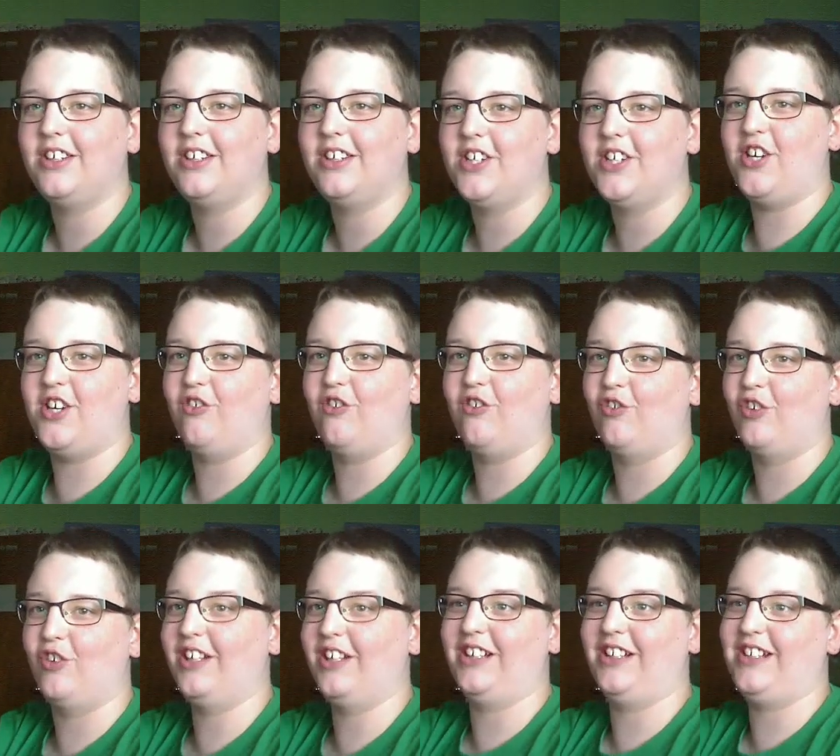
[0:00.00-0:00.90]
You
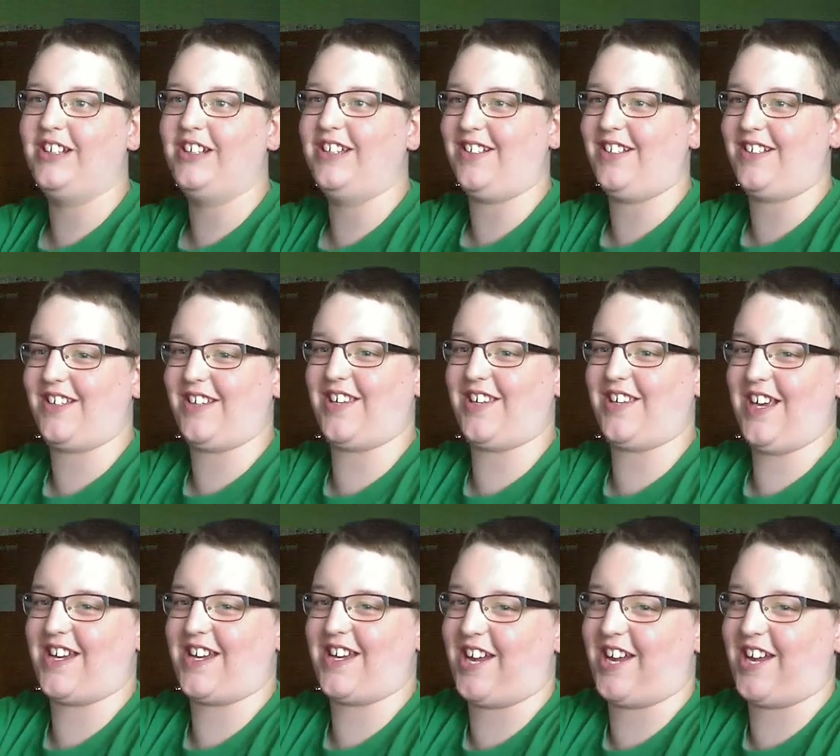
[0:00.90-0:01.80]
really need to
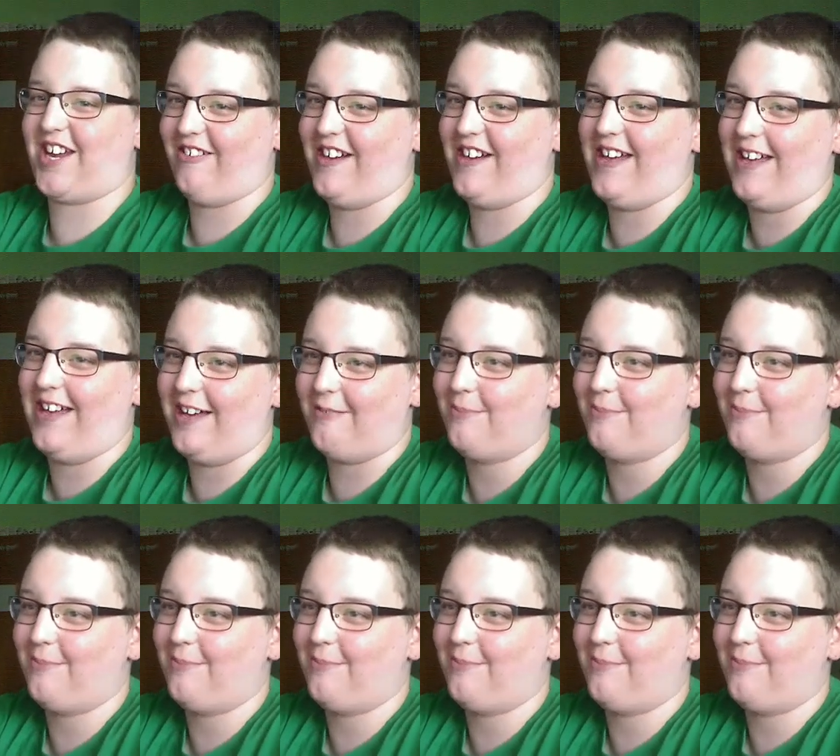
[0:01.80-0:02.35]
take a crap.